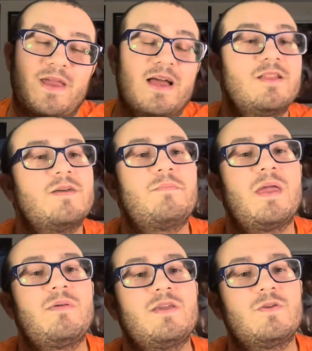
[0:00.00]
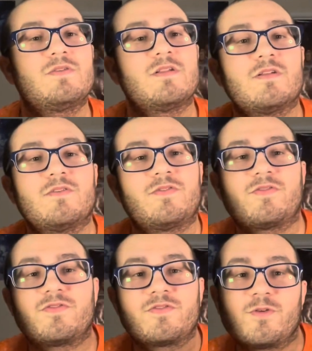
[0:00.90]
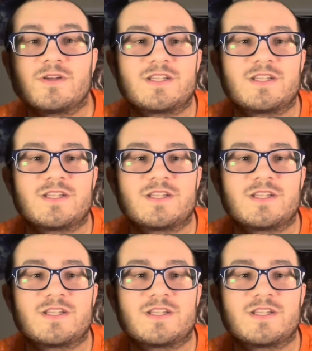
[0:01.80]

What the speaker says: I'll maybe use a little Force